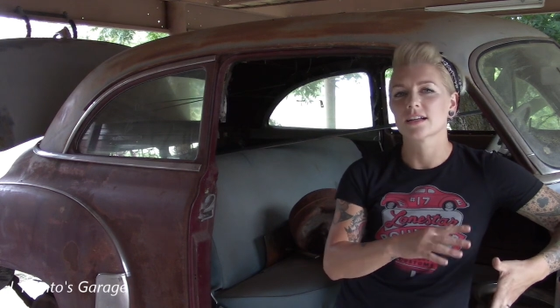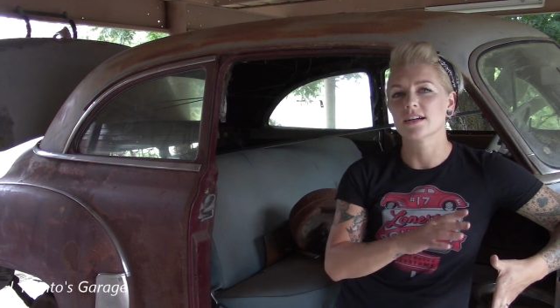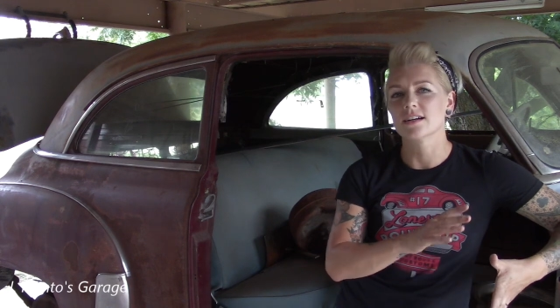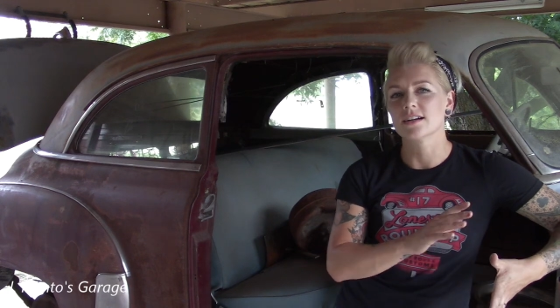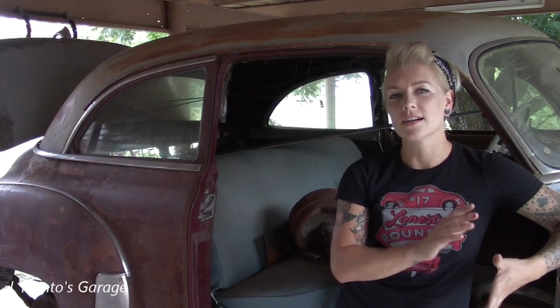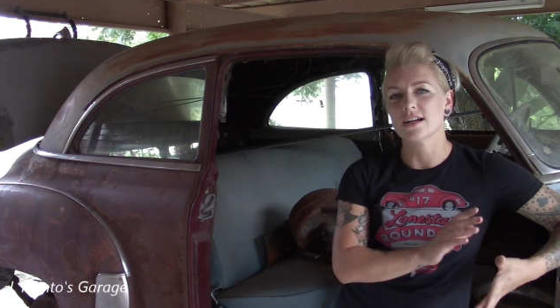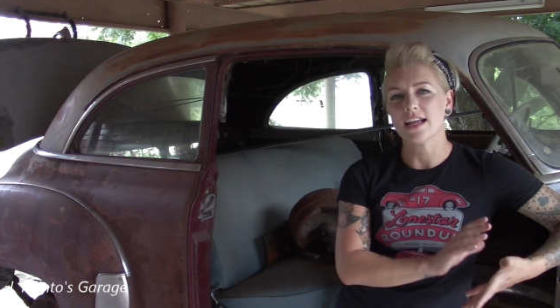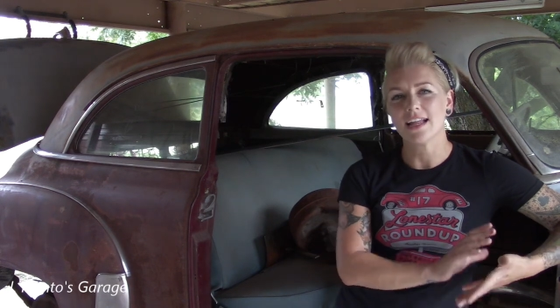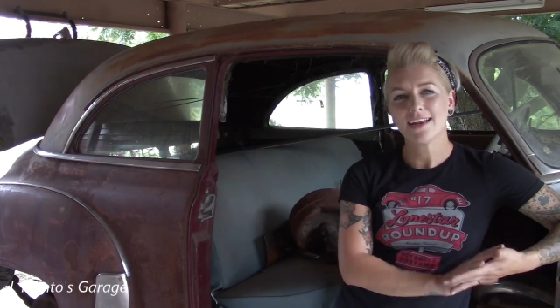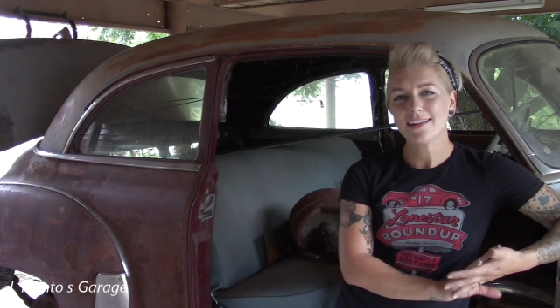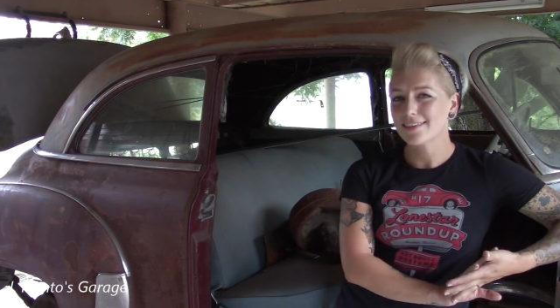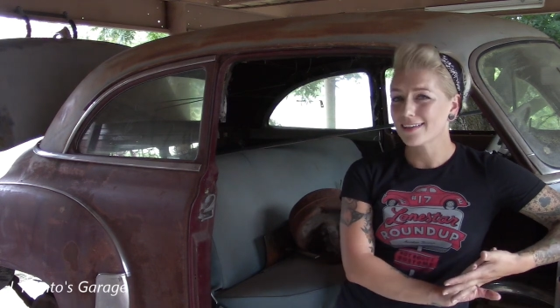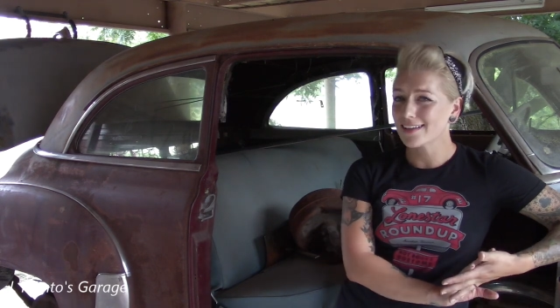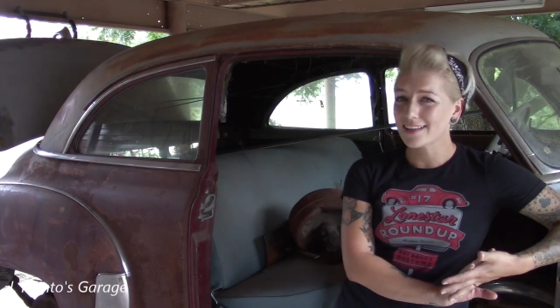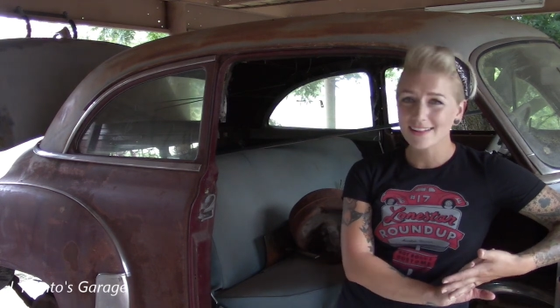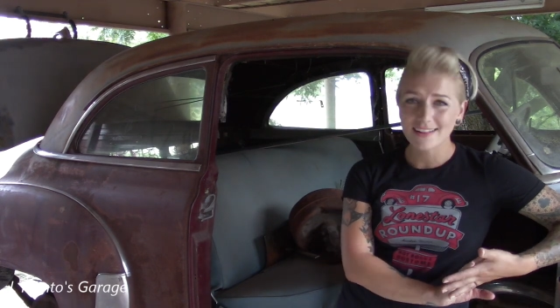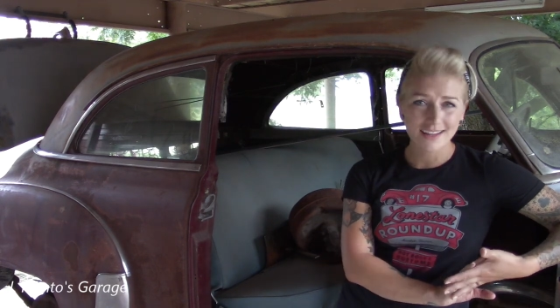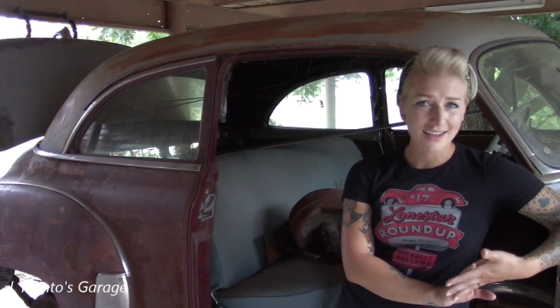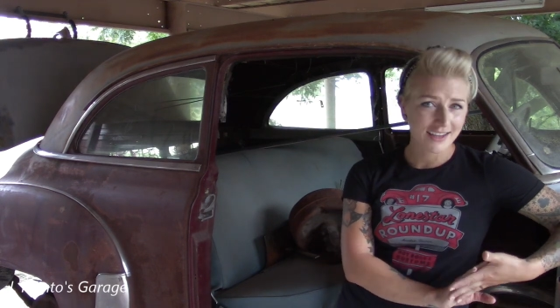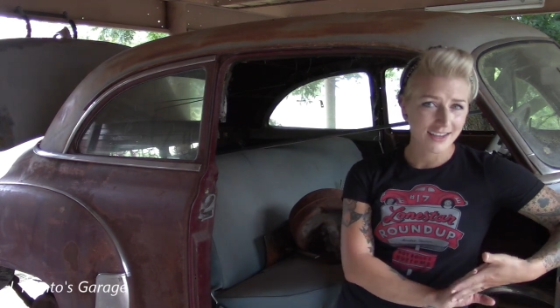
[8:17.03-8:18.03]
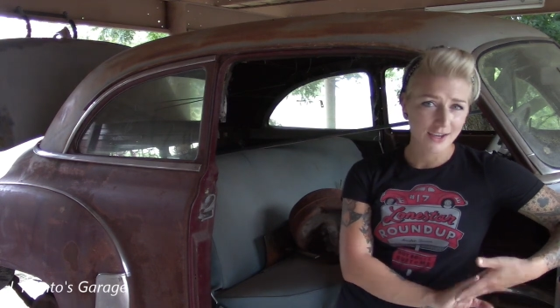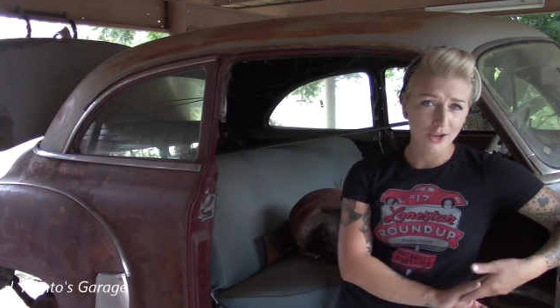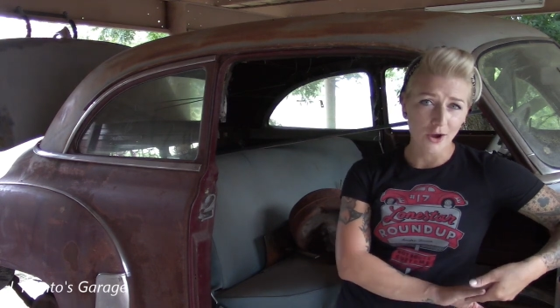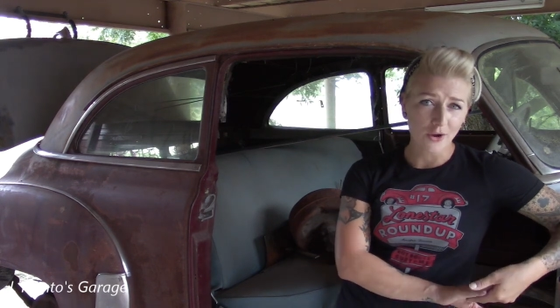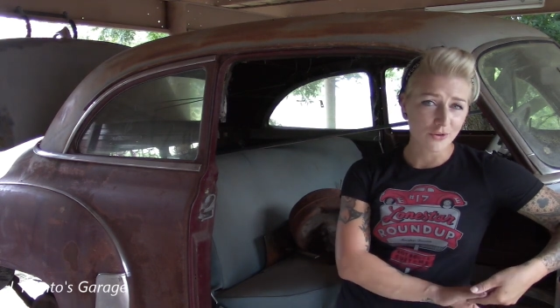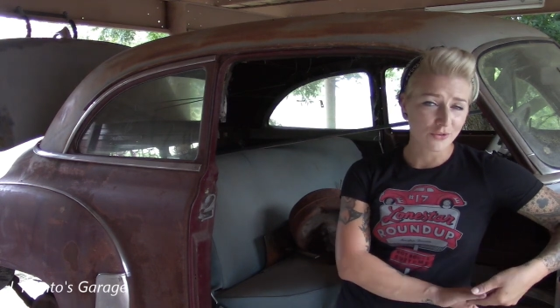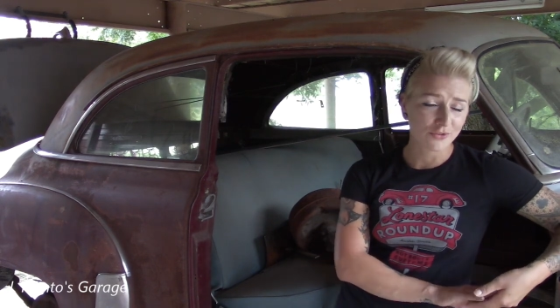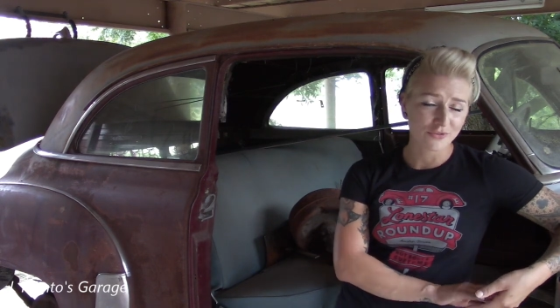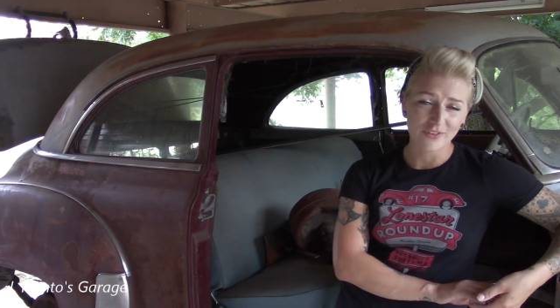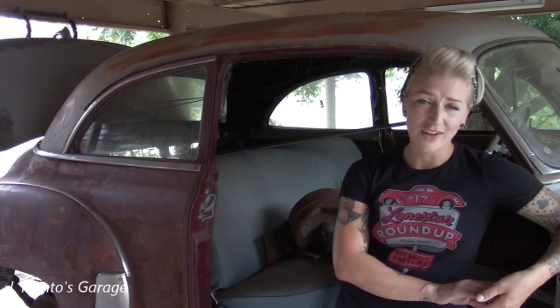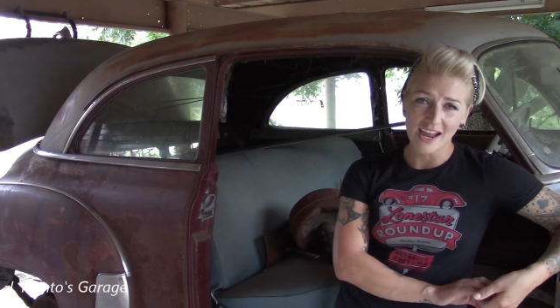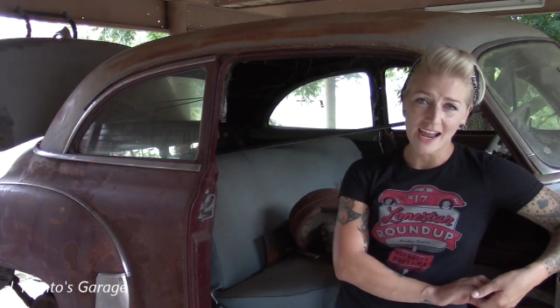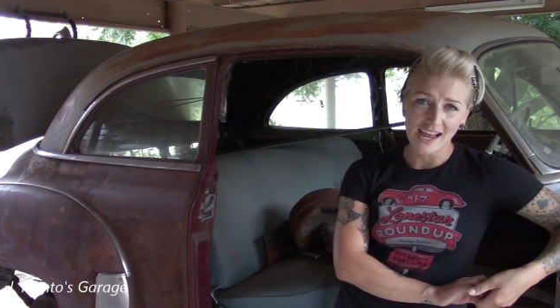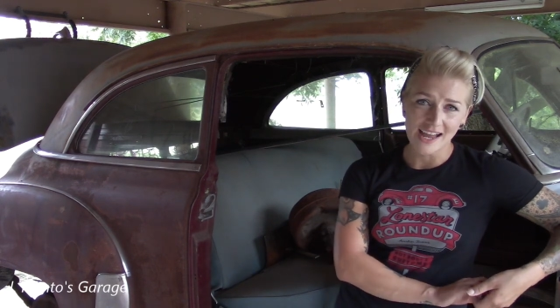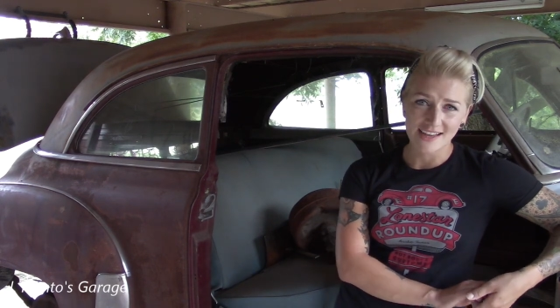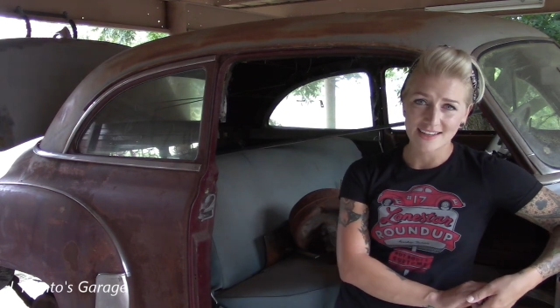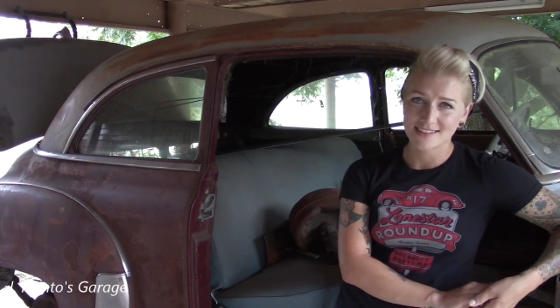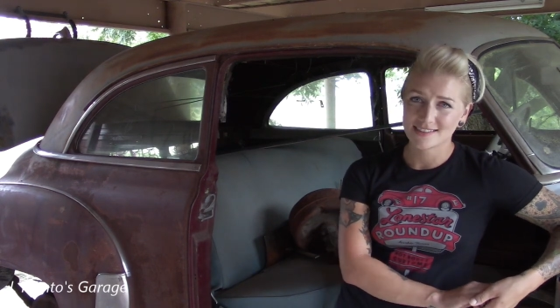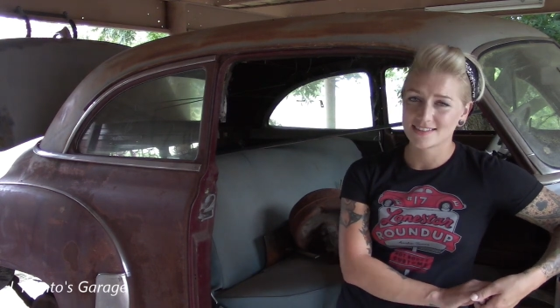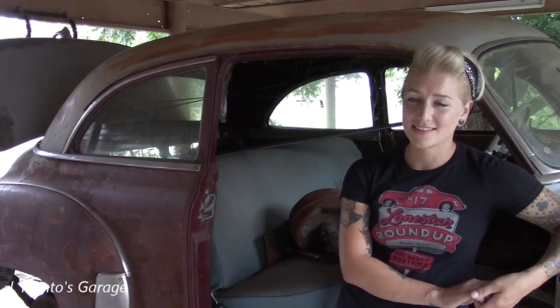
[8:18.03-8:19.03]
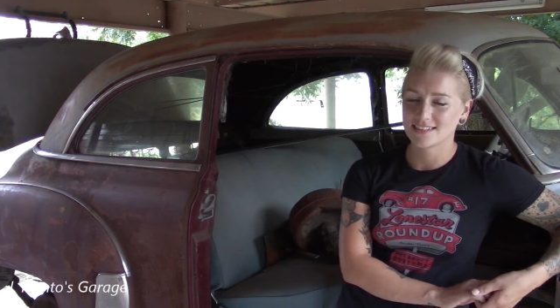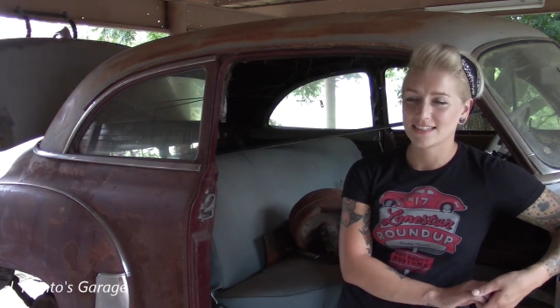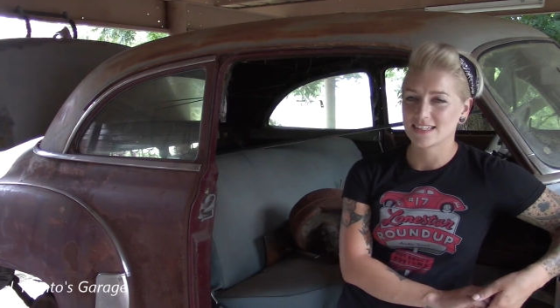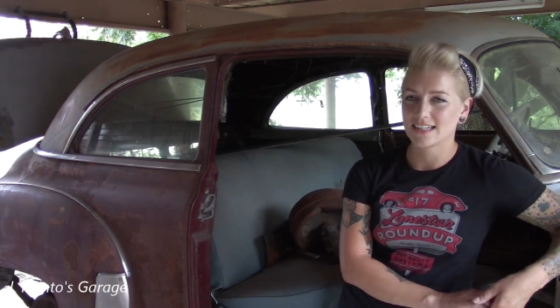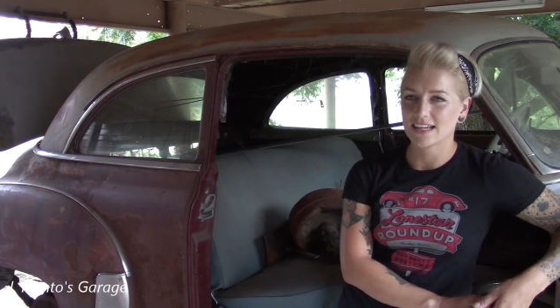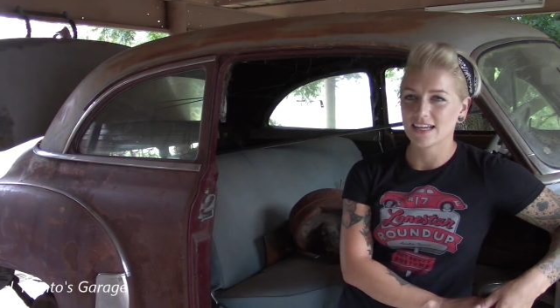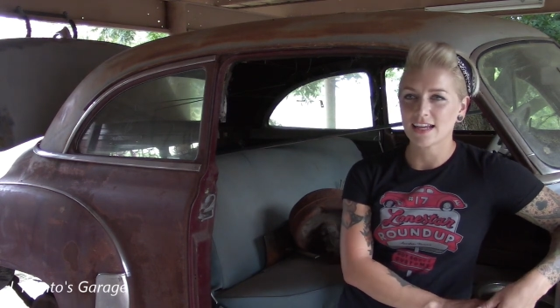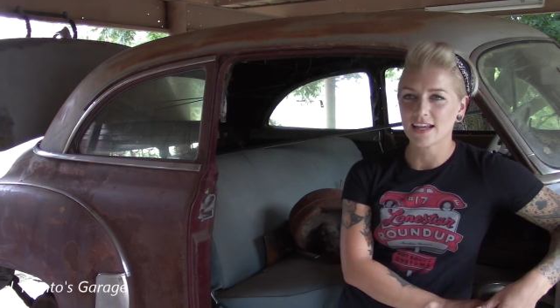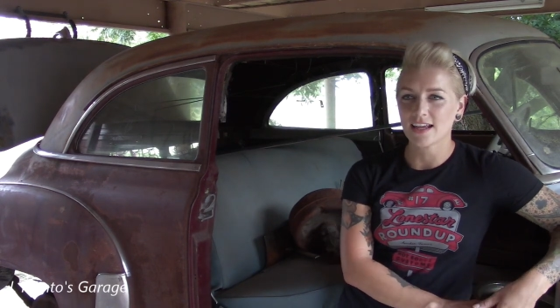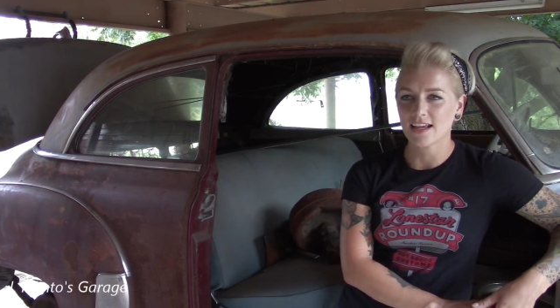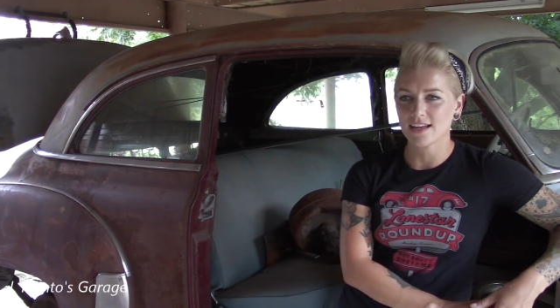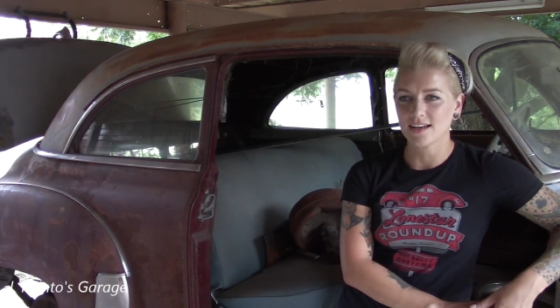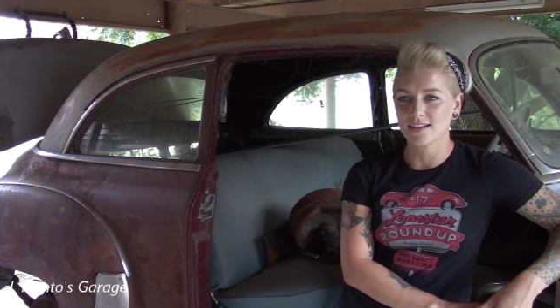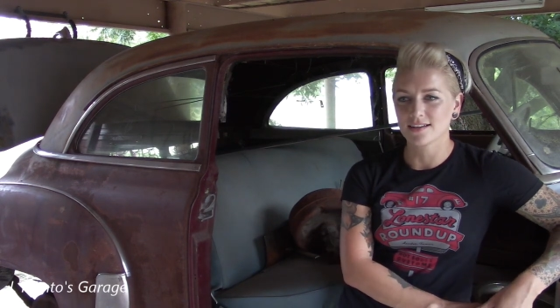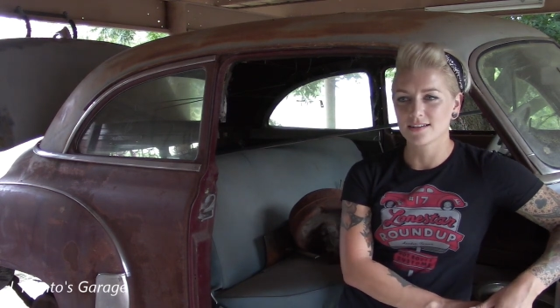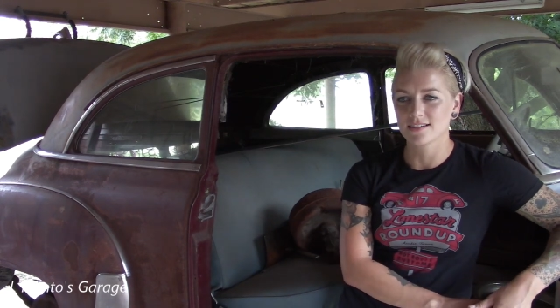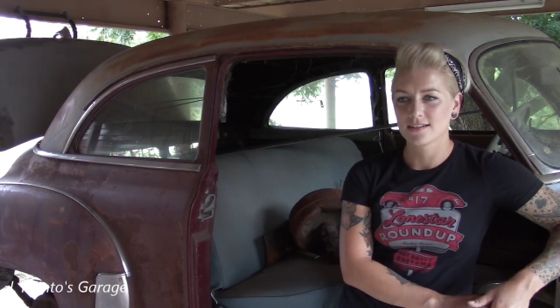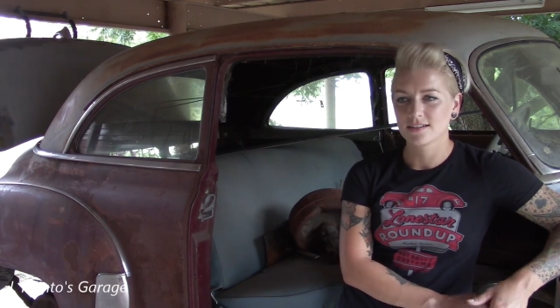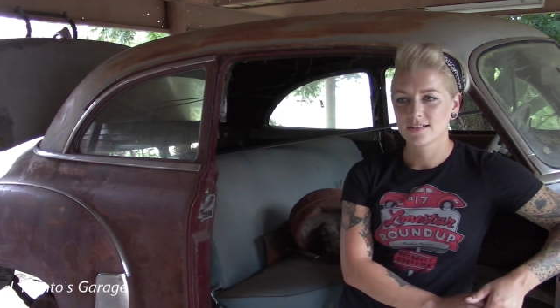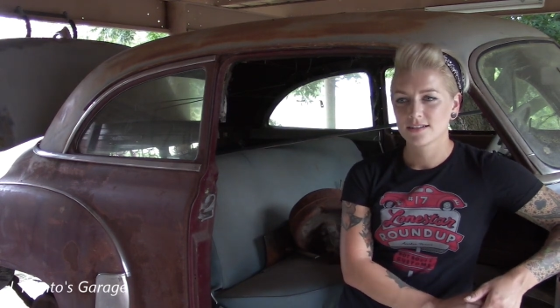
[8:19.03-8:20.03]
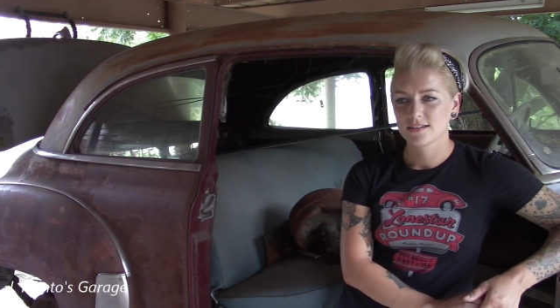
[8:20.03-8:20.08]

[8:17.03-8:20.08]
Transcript: anything that can go fast, and